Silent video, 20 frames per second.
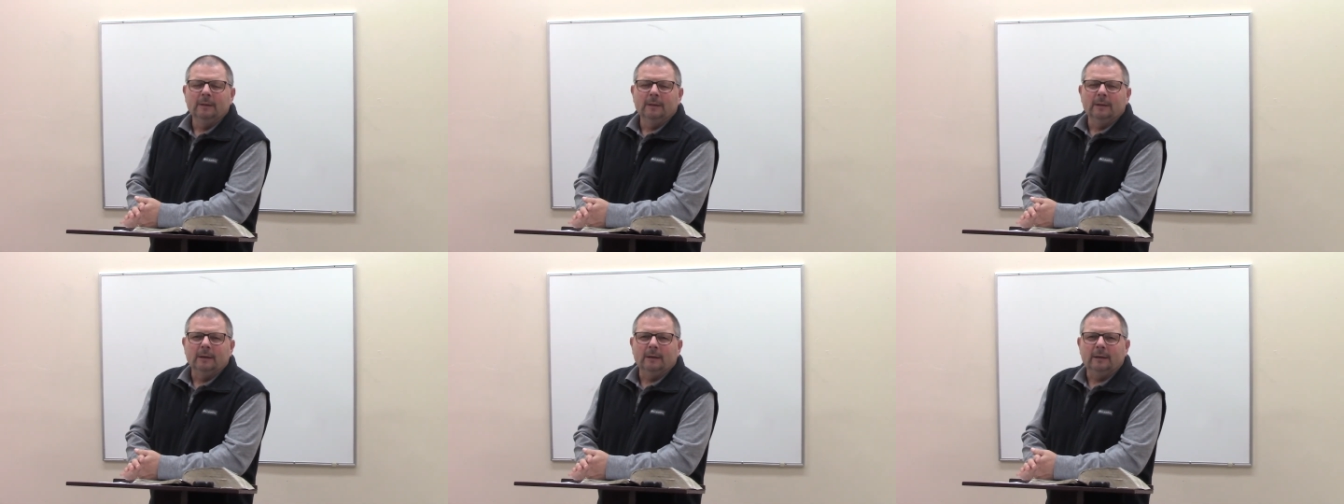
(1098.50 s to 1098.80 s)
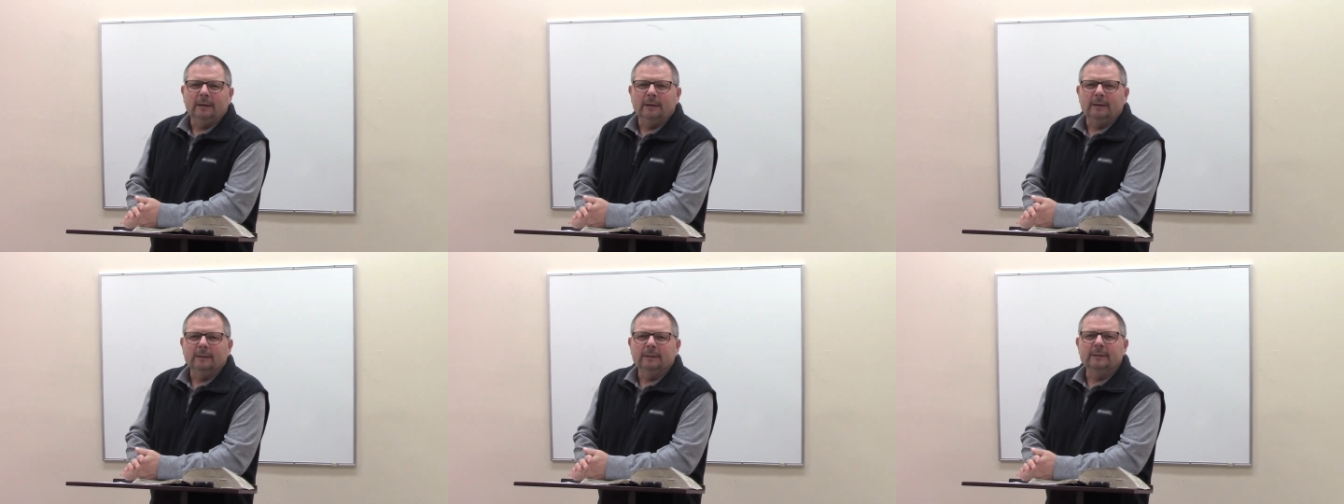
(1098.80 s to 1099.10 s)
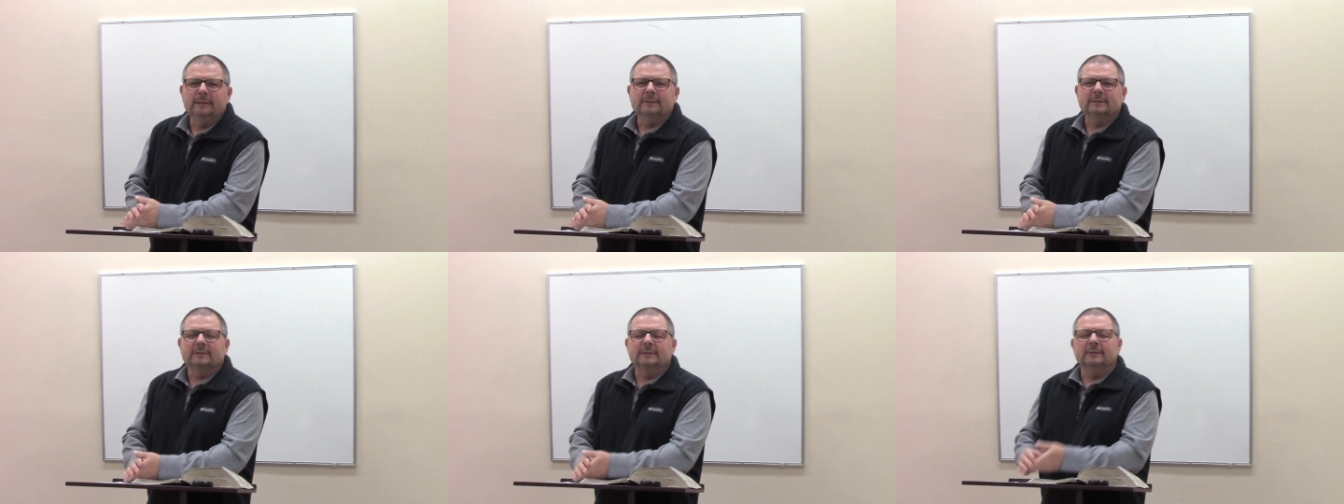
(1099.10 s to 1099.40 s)
Uh,
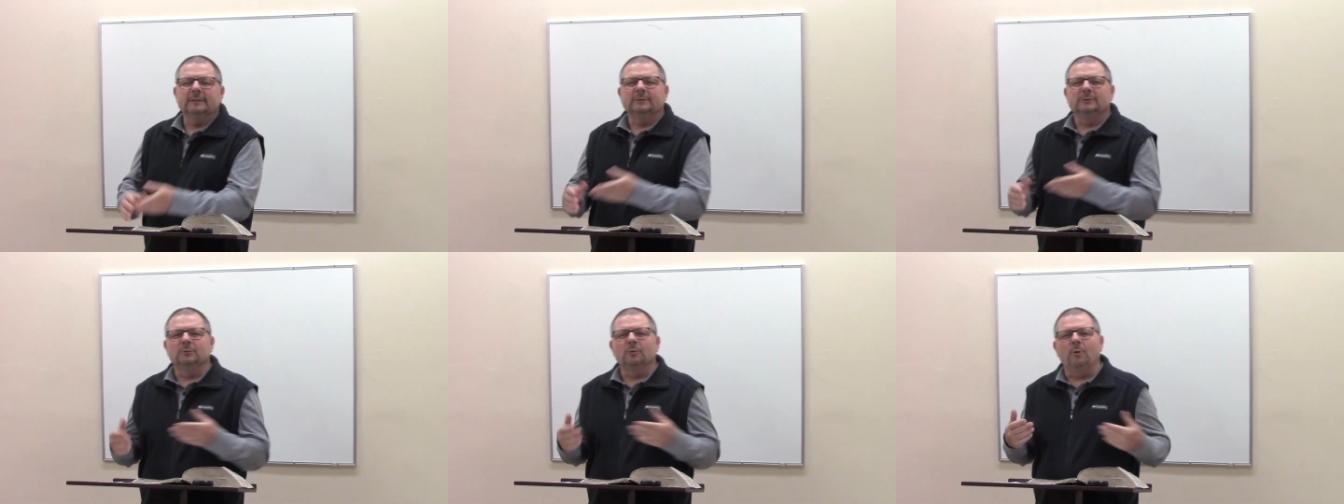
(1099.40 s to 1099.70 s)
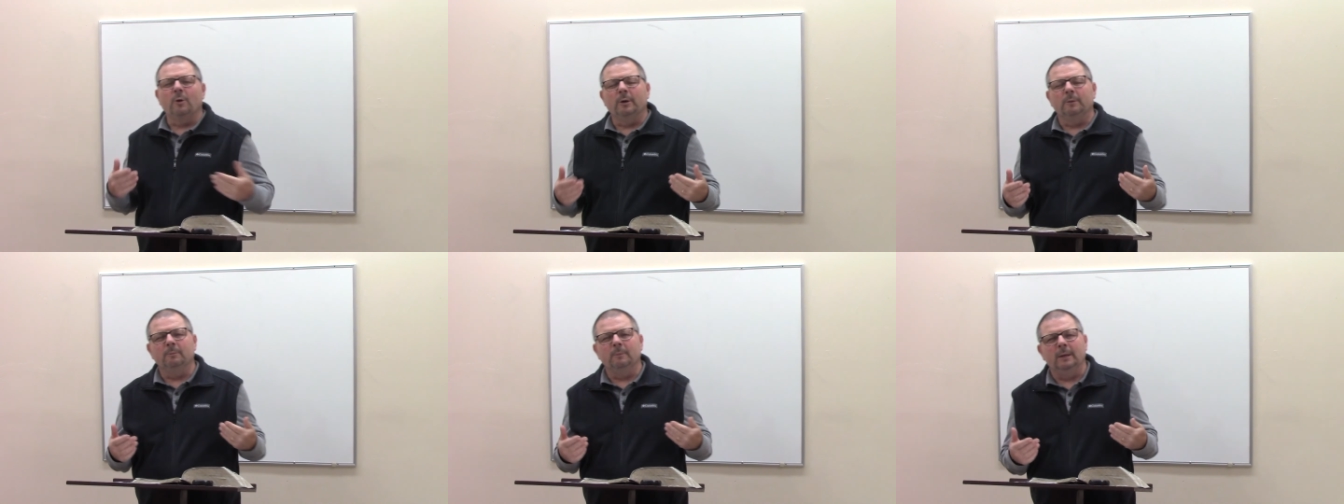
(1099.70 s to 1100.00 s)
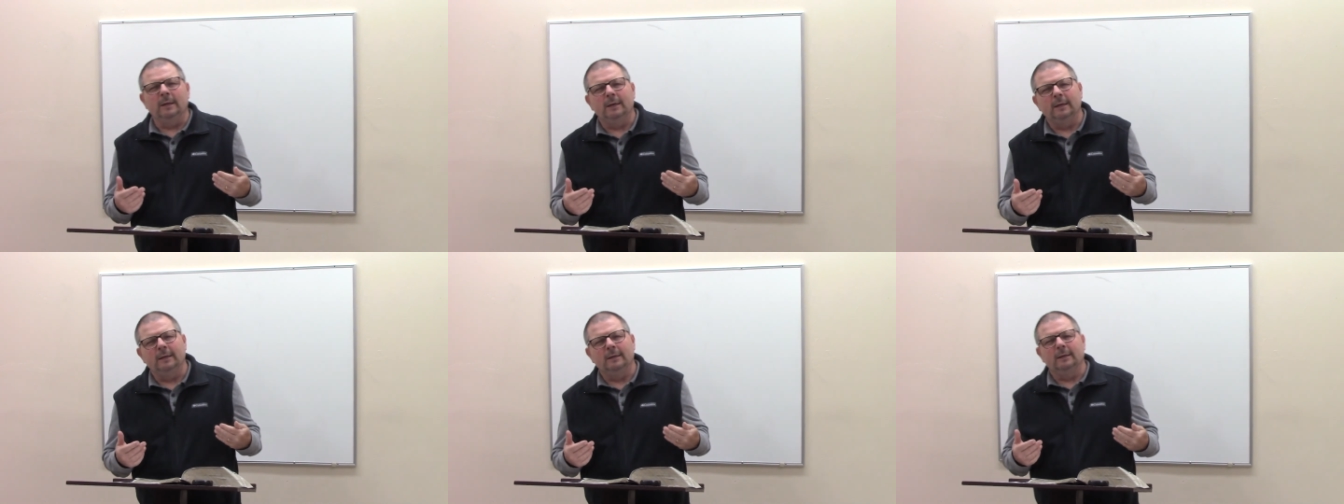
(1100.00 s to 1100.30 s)
let's join
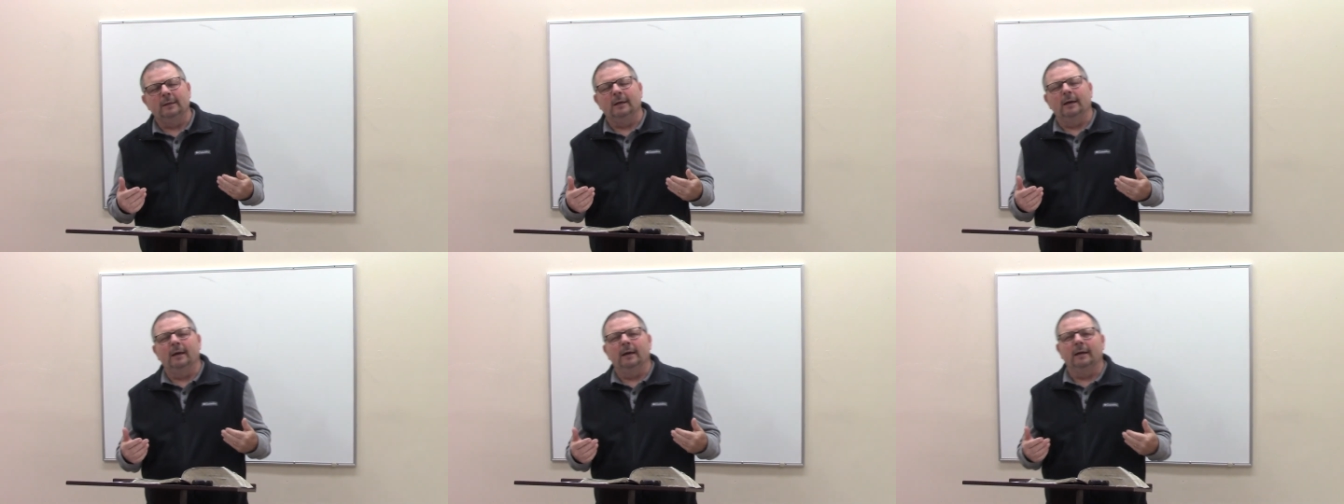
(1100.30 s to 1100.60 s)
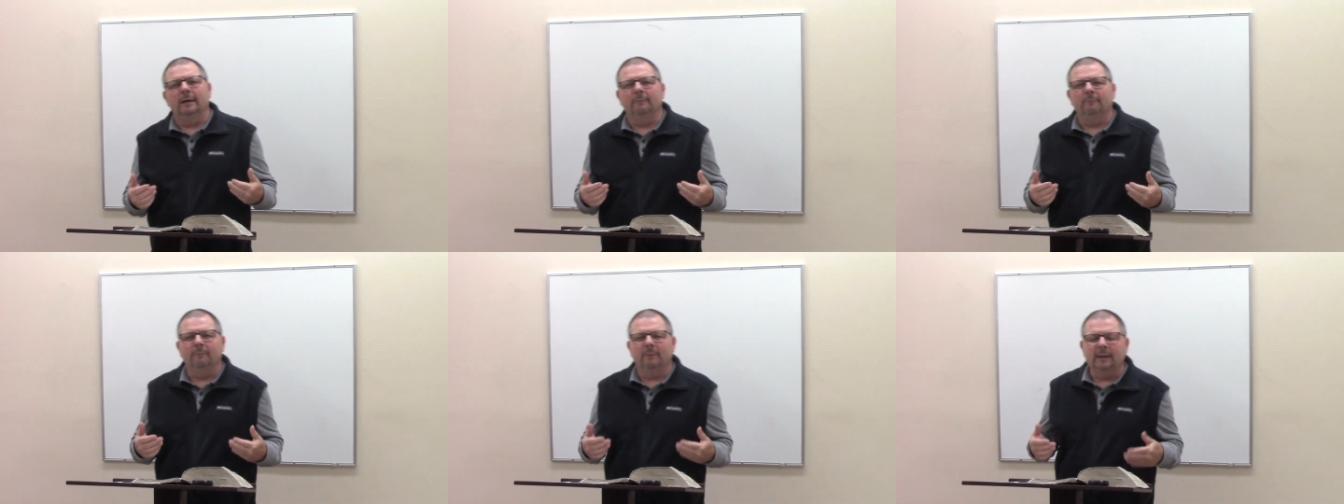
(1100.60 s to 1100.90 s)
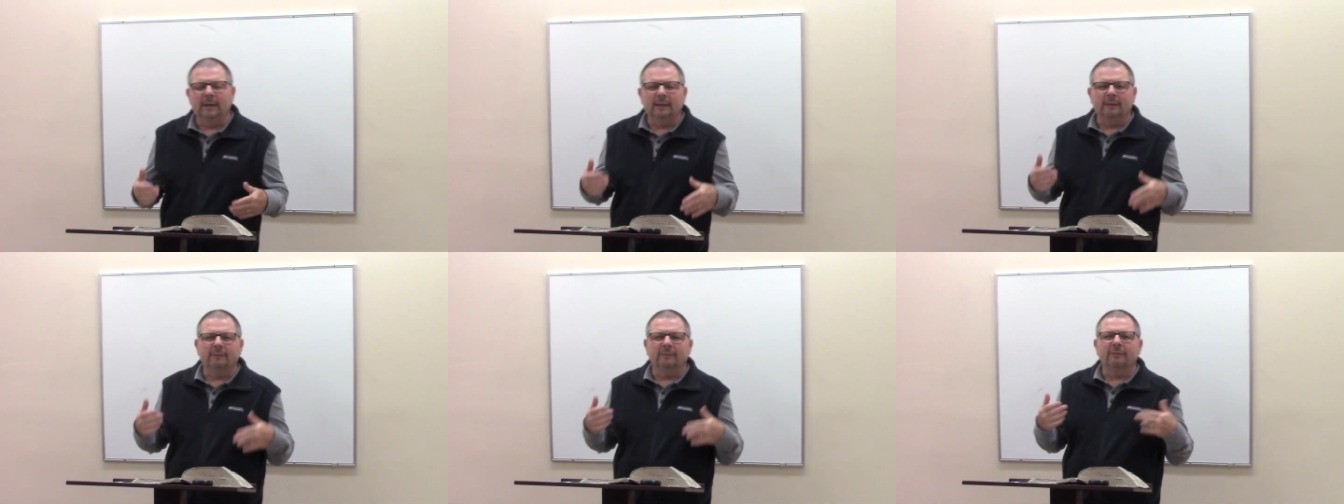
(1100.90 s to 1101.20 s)
me in
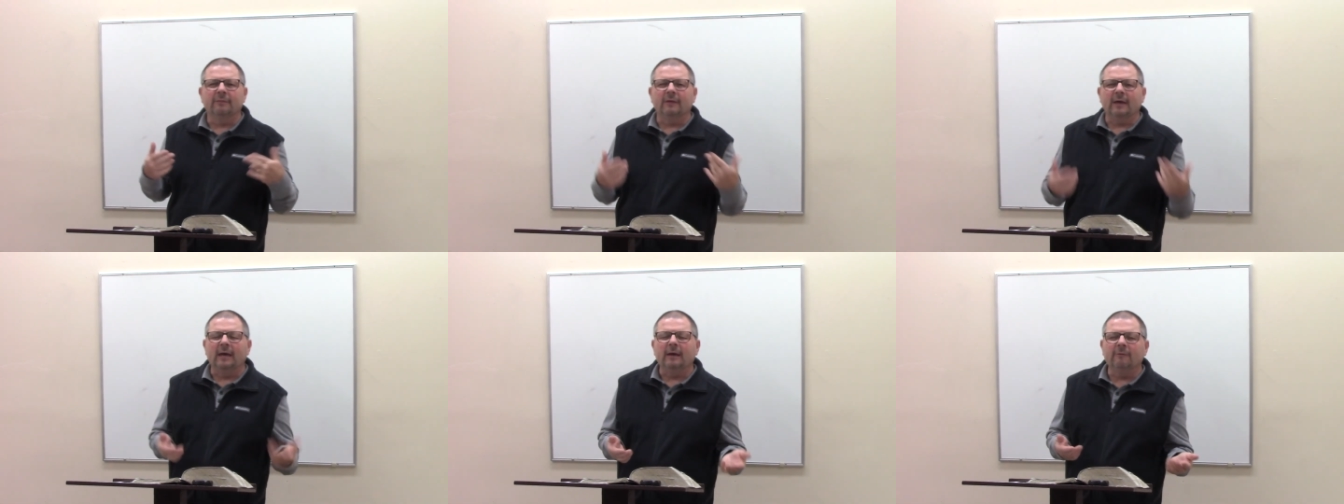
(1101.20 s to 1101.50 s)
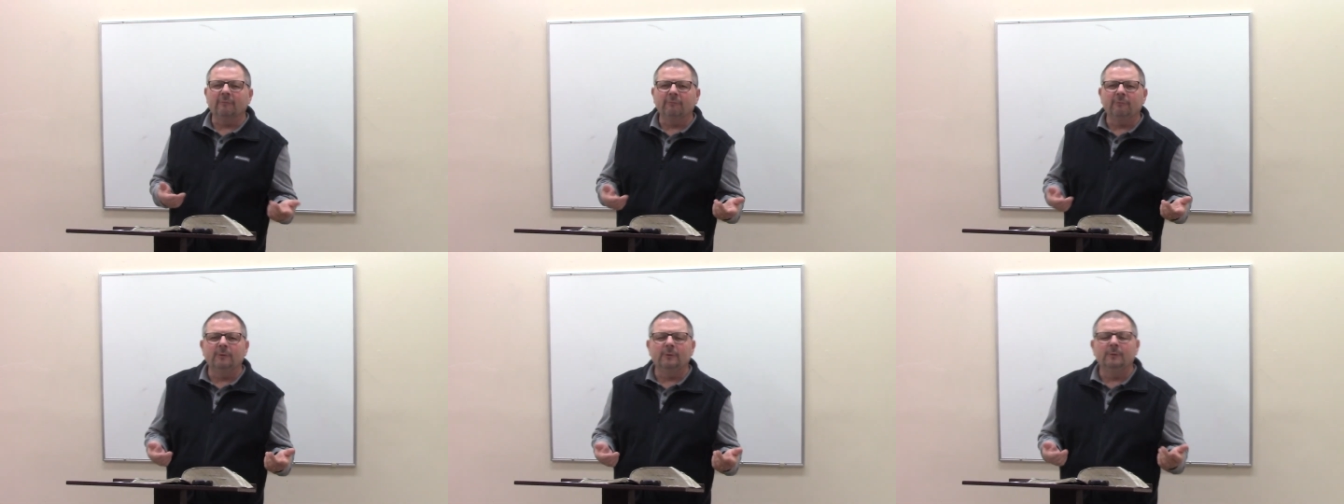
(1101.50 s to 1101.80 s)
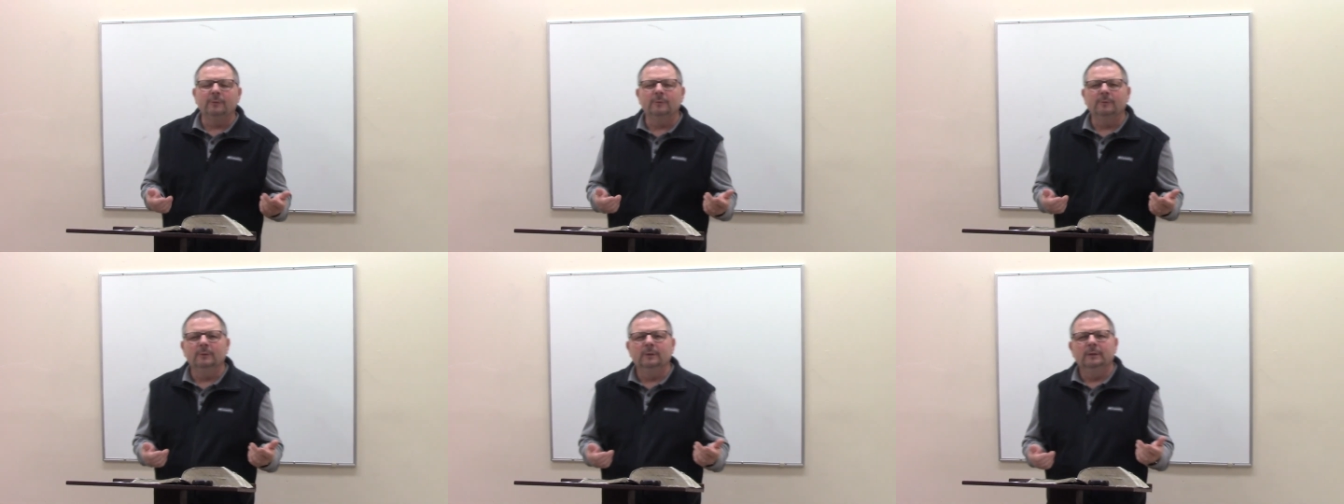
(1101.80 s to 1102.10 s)
being
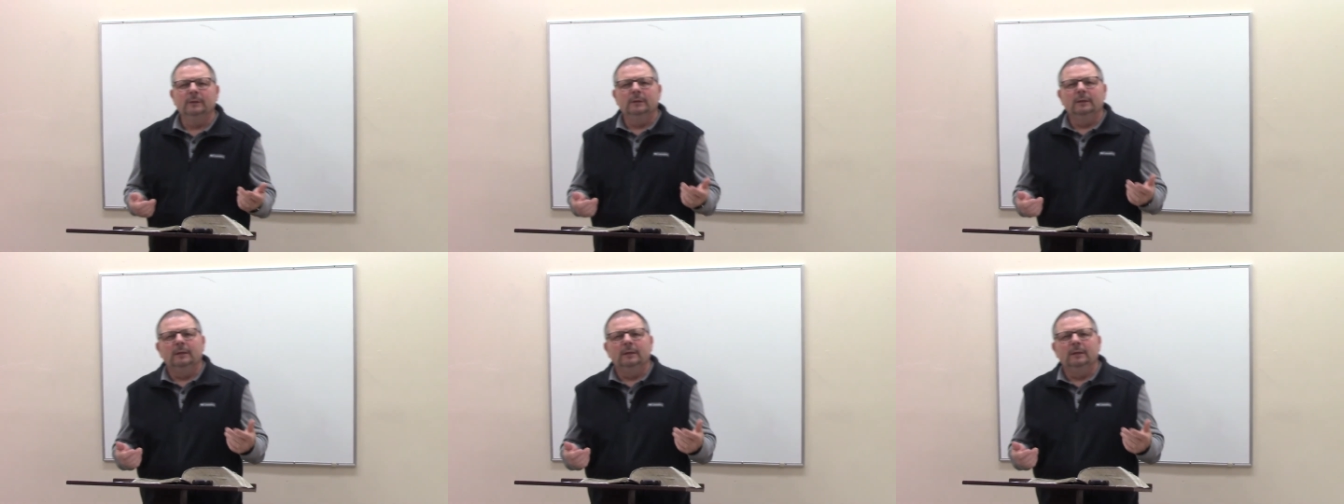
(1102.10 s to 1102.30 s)
thankful